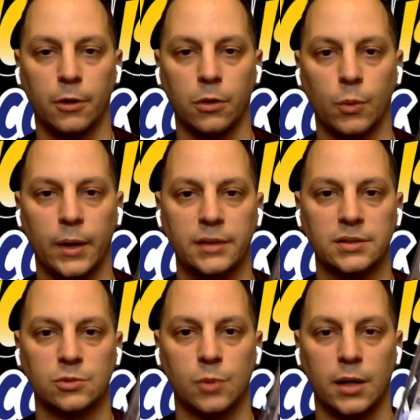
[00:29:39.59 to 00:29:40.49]
both
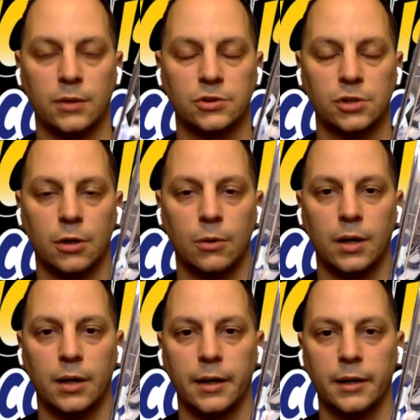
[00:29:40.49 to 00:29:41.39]
ways as well.
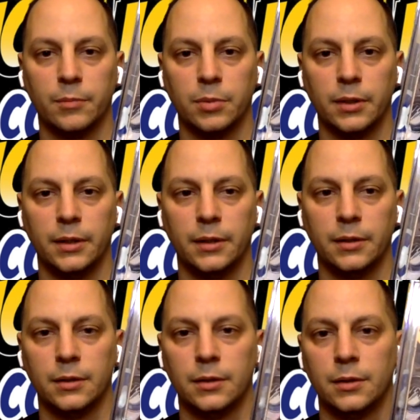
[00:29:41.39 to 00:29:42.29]
So I
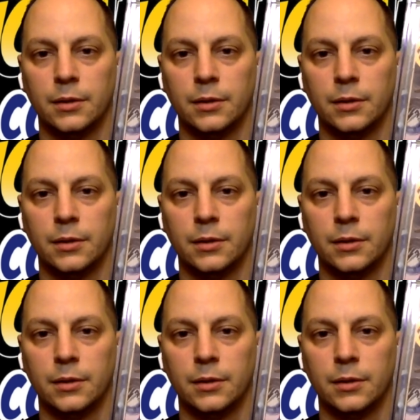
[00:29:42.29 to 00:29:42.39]
completely